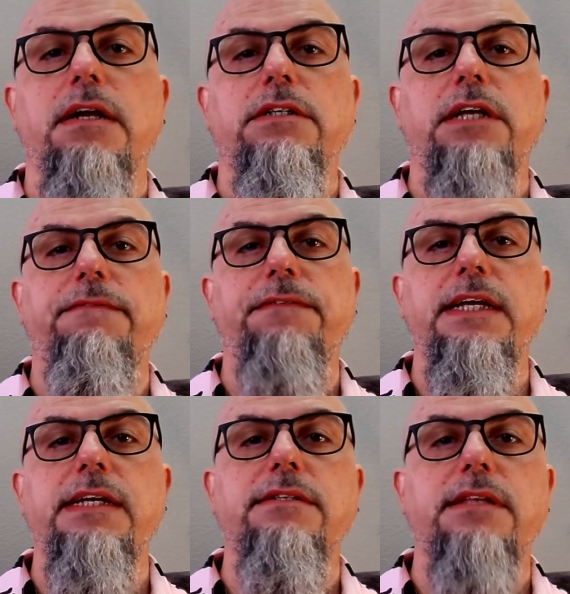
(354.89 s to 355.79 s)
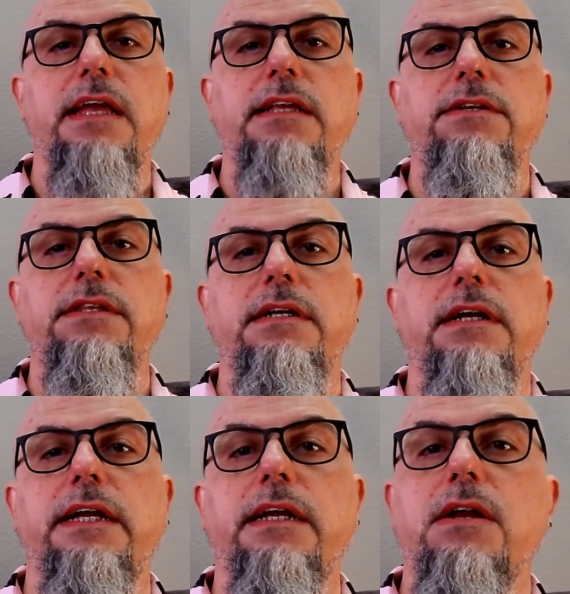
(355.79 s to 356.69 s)
she flees into the
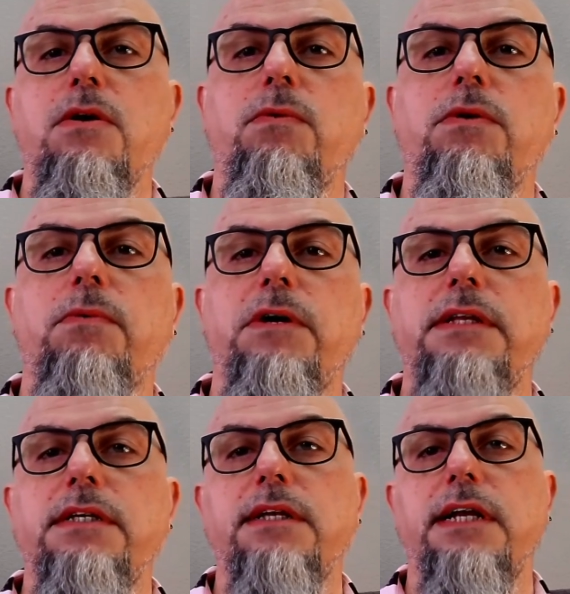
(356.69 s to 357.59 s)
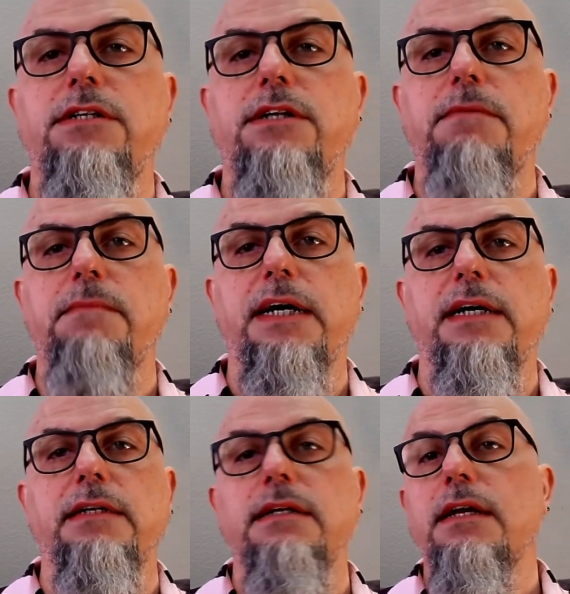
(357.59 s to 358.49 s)
night with one destination in
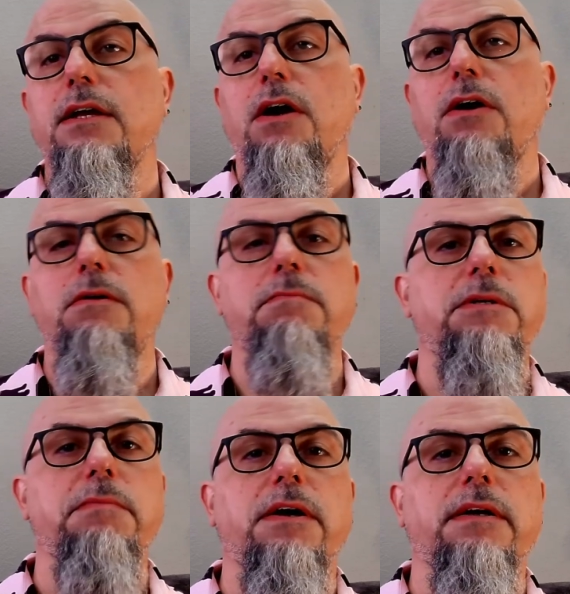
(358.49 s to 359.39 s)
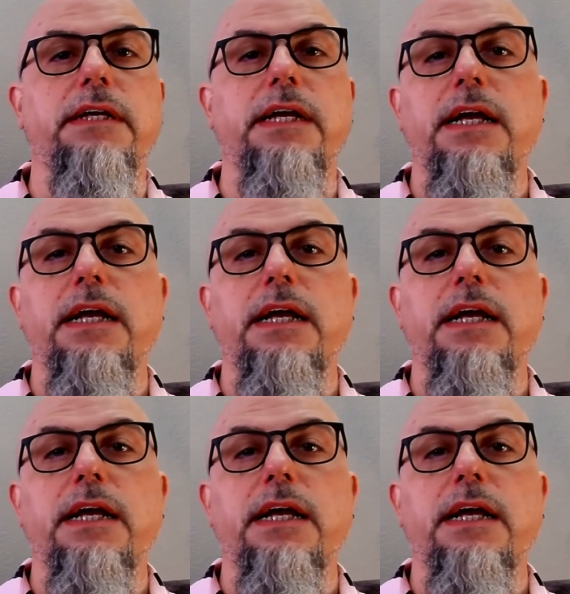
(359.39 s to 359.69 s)
mind, home to Marley,